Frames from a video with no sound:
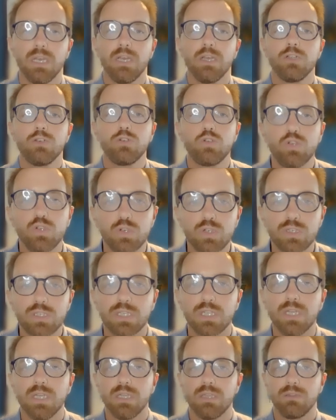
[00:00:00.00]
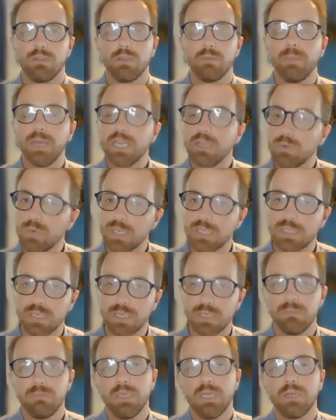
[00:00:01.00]
the main
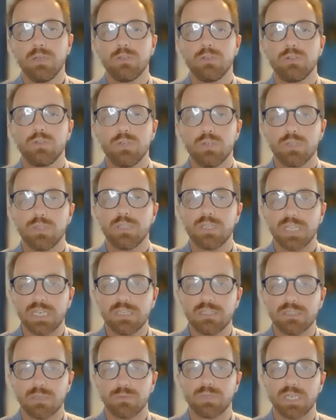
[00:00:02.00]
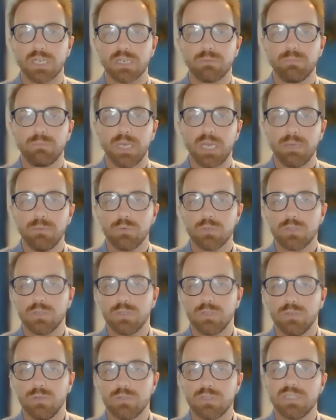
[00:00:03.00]
question, should the data subject be able
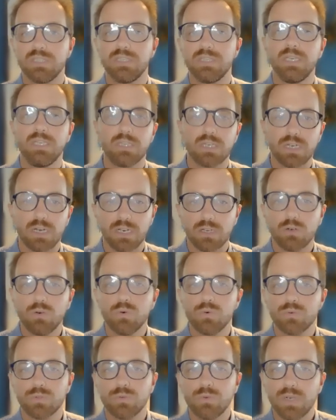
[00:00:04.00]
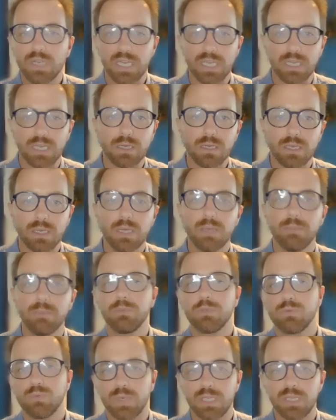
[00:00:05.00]
to see the kind of causal link
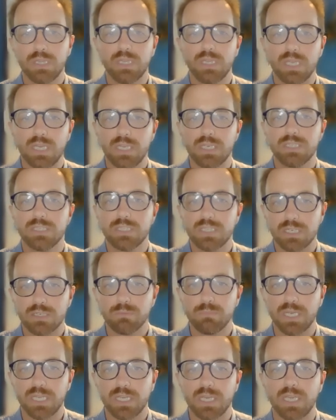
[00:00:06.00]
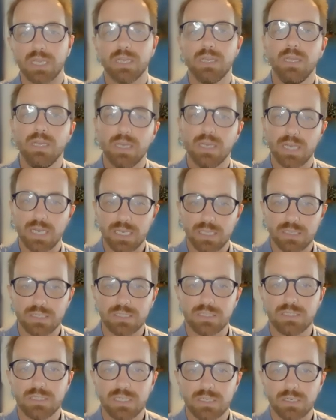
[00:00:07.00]
between the decision making and the
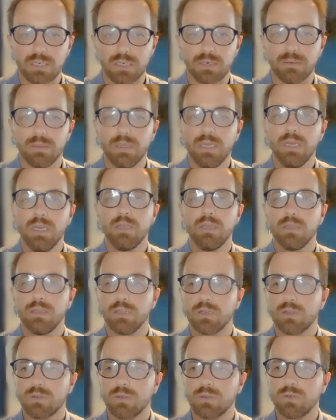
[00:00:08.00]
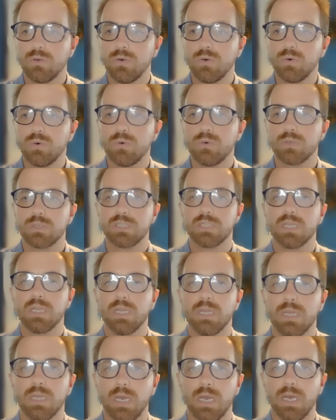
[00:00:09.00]
decision? The court,
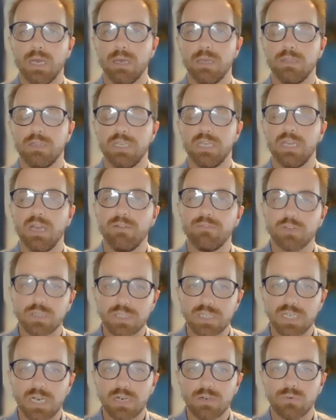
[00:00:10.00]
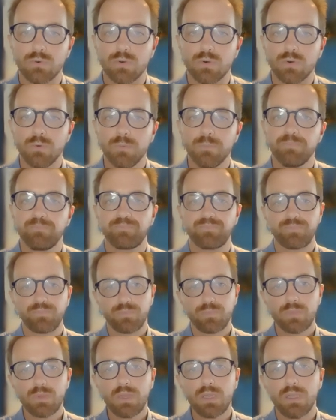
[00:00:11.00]
the Advocate General,
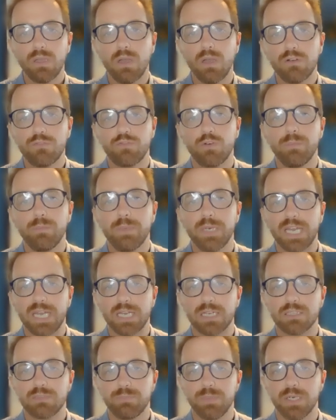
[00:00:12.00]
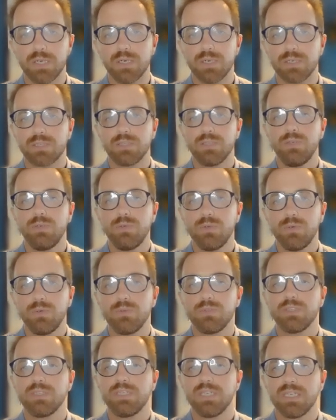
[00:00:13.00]
heard from an expert who
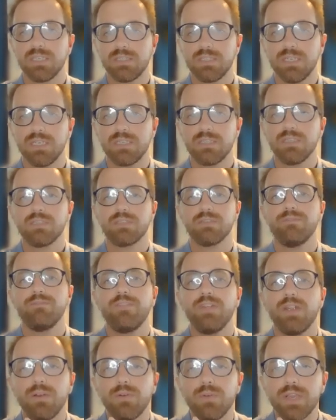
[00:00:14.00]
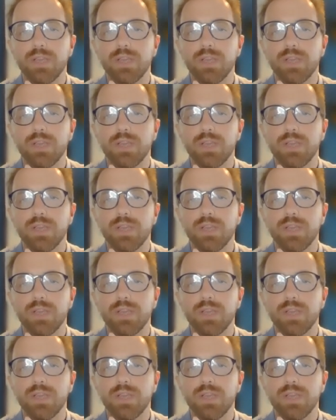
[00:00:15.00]
suggested some very